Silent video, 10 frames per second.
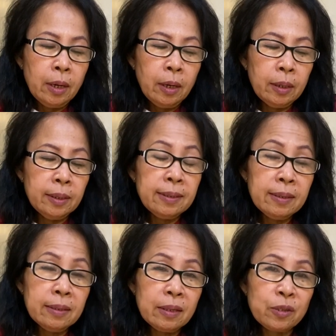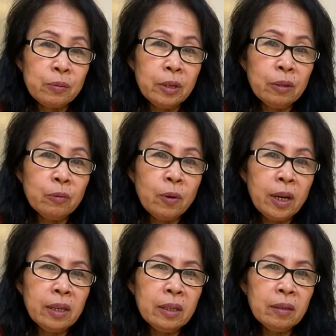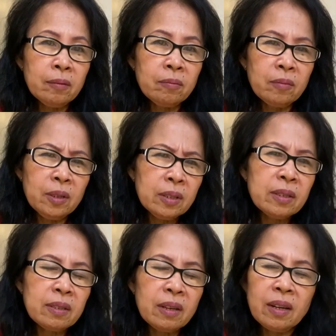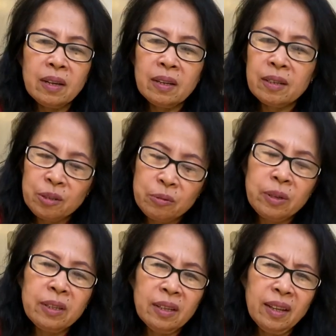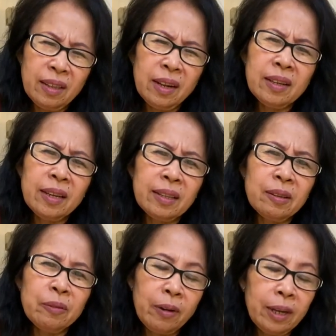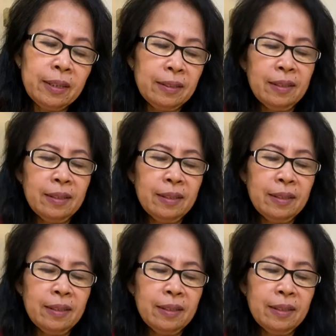This is a sweet wine. This is a sweet Italian wine.